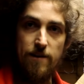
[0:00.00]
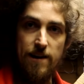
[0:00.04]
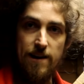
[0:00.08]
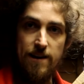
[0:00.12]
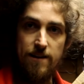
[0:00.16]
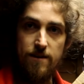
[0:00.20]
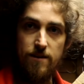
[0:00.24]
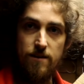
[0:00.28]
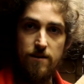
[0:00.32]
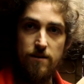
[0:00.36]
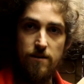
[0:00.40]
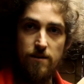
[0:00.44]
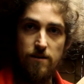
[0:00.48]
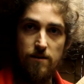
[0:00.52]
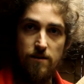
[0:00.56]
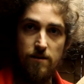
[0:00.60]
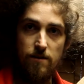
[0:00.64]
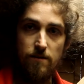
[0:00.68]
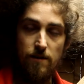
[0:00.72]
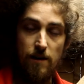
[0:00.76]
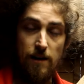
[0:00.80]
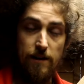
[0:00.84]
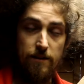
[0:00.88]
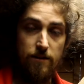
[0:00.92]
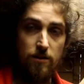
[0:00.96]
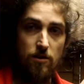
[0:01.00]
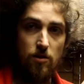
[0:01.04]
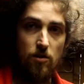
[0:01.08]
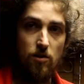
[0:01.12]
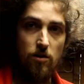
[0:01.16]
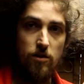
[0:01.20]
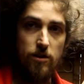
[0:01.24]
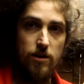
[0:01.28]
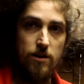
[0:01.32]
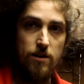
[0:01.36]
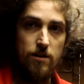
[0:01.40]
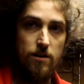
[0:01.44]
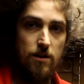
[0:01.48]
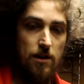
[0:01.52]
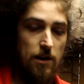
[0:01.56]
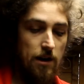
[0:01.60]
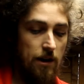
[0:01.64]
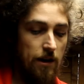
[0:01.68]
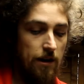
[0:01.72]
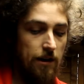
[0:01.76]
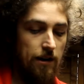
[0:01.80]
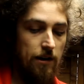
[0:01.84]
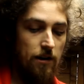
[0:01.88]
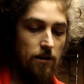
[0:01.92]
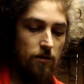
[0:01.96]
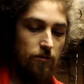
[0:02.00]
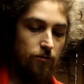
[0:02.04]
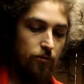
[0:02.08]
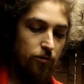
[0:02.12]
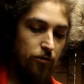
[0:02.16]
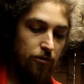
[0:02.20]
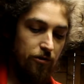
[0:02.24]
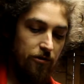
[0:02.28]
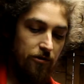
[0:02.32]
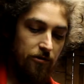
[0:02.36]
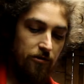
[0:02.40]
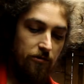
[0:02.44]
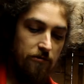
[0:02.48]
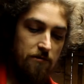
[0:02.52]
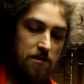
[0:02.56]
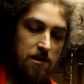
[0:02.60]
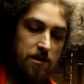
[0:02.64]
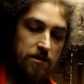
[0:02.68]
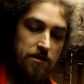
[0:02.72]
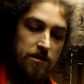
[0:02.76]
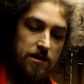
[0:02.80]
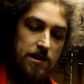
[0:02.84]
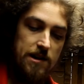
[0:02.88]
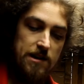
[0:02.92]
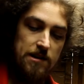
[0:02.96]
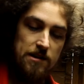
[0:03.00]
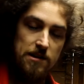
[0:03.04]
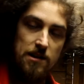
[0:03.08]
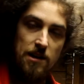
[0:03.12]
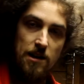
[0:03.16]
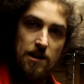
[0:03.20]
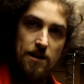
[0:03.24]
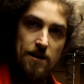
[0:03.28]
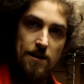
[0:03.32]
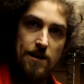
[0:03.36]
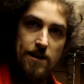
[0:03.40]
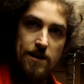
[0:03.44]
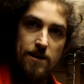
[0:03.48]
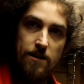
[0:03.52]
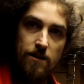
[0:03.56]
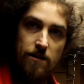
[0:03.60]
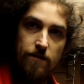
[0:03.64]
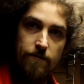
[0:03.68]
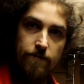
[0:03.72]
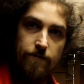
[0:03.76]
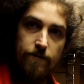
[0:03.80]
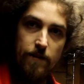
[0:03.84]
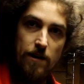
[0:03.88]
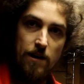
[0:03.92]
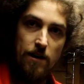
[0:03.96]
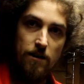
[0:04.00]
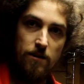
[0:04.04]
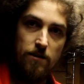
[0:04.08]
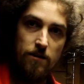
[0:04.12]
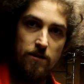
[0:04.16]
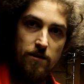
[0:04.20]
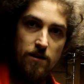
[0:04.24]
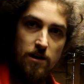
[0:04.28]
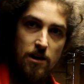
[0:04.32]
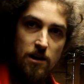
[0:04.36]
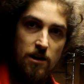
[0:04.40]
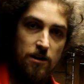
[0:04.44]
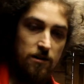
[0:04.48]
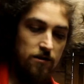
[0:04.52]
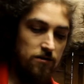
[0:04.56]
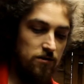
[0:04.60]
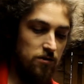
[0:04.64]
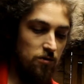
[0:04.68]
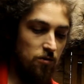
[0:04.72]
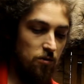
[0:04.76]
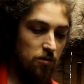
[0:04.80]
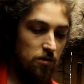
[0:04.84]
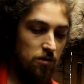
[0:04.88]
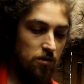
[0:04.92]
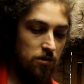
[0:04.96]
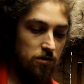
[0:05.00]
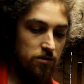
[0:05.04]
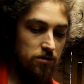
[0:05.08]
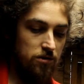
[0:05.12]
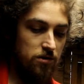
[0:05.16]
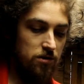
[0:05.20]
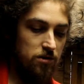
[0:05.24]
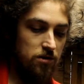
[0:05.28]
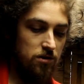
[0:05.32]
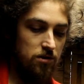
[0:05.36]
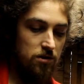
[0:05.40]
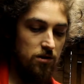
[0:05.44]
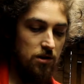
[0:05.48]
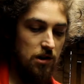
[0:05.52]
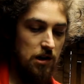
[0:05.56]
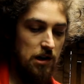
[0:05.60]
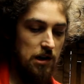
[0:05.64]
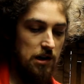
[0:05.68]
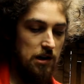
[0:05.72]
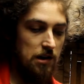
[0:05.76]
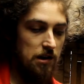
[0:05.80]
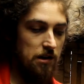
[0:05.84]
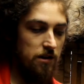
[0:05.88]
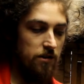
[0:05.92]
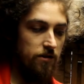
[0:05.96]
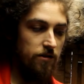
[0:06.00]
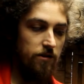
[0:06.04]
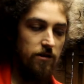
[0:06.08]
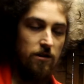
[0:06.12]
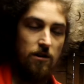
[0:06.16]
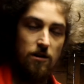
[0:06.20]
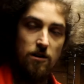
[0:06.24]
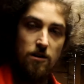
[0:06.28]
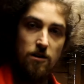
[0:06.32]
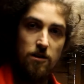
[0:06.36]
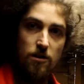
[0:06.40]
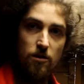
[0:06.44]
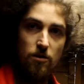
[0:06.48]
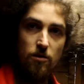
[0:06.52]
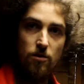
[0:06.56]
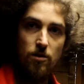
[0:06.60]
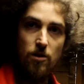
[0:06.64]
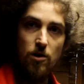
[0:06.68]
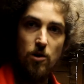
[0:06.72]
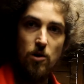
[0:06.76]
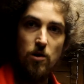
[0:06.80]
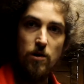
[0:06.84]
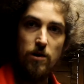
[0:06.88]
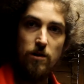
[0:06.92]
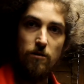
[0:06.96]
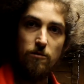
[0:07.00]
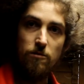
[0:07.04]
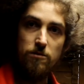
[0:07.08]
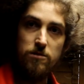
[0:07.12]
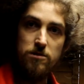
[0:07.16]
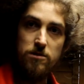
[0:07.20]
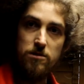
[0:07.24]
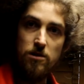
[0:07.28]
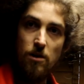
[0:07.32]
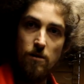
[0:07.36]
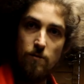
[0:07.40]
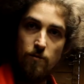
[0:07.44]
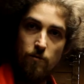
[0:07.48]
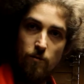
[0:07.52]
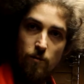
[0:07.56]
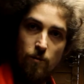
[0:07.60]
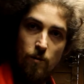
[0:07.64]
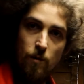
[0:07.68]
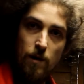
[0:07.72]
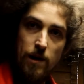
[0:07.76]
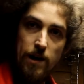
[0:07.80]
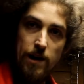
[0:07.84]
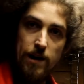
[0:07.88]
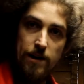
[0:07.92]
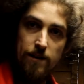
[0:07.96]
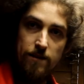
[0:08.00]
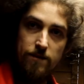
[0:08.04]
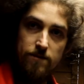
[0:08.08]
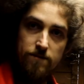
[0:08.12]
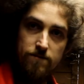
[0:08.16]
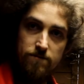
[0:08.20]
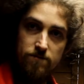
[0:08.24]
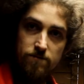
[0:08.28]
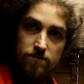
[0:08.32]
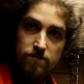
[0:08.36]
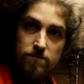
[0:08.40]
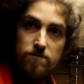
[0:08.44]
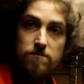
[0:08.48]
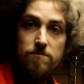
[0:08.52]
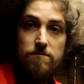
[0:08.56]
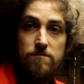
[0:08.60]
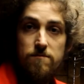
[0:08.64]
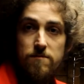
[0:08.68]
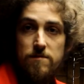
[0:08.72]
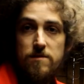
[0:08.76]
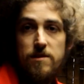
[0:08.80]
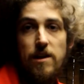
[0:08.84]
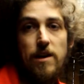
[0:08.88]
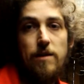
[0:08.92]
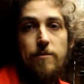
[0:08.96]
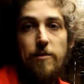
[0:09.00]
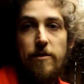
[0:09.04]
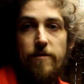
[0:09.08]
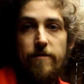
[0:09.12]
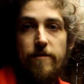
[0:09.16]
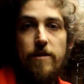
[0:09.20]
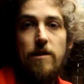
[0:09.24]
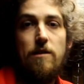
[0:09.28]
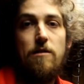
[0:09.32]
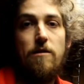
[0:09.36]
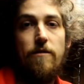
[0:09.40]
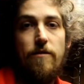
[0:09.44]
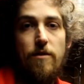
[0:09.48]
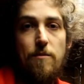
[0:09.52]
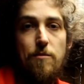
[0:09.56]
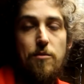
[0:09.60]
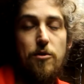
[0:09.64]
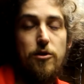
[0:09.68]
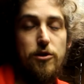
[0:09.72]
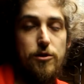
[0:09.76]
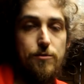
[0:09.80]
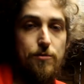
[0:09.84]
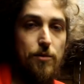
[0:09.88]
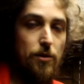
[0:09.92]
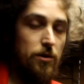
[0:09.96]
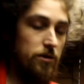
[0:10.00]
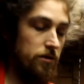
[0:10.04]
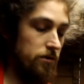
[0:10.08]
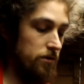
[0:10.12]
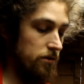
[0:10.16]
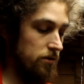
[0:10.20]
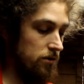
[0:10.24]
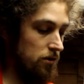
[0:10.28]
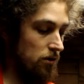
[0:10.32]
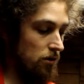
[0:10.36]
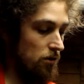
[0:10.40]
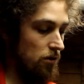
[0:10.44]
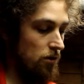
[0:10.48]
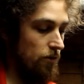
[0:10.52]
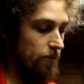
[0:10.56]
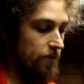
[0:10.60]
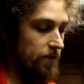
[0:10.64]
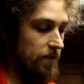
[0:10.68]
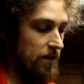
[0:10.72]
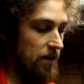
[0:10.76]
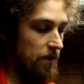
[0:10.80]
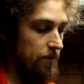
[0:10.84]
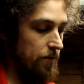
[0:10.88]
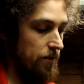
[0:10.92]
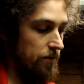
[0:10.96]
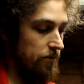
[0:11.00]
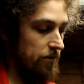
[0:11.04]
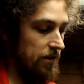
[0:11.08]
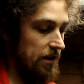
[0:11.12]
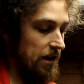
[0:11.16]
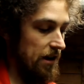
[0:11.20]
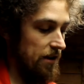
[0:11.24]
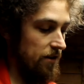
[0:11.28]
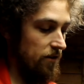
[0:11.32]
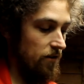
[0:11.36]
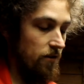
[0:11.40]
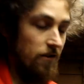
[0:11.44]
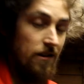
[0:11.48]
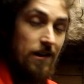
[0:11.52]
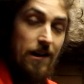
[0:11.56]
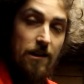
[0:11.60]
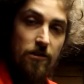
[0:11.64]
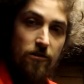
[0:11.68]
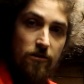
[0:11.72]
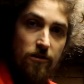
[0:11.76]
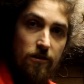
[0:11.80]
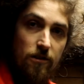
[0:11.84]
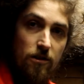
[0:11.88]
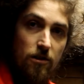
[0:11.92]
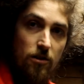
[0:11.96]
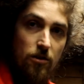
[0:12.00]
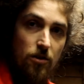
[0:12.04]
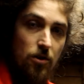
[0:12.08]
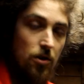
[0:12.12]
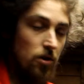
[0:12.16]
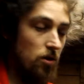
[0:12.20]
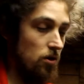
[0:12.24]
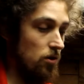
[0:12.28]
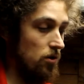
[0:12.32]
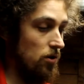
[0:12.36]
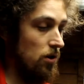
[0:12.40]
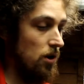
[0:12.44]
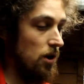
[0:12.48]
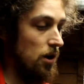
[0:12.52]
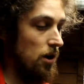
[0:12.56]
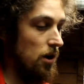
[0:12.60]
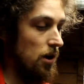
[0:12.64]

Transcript: end, at either corner, it'll produce a rather nice lightning effect towards the logo, and will stop when I take my finger off the push button. So hopefully I'll be able to get it to the edge of the logo,